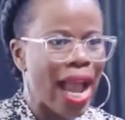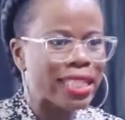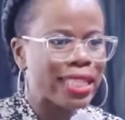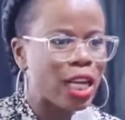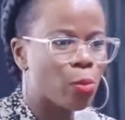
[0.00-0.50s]
I
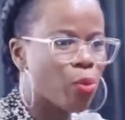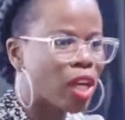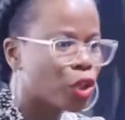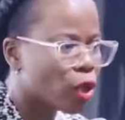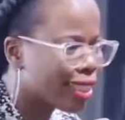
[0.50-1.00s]

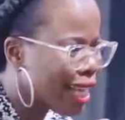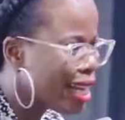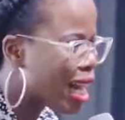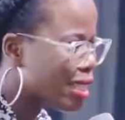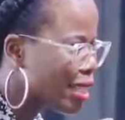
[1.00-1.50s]
celebrate your
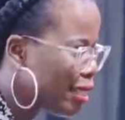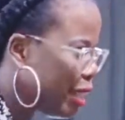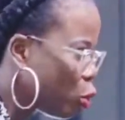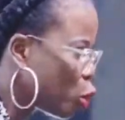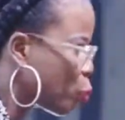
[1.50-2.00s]

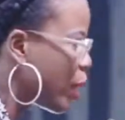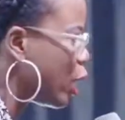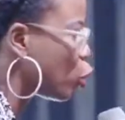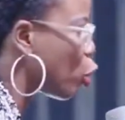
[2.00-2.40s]
tenacity to speak in